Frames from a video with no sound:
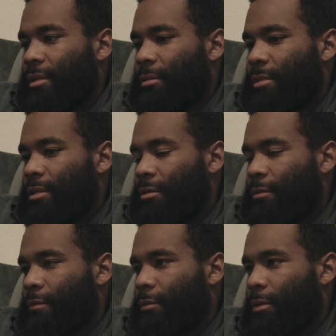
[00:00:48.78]
Seeing
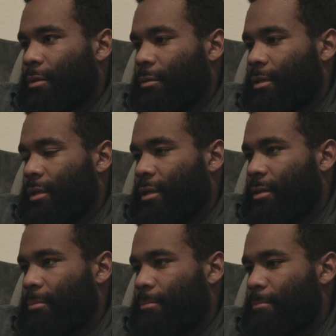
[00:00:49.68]
myself for what I really
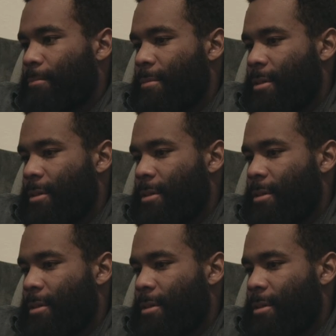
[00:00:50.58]
am.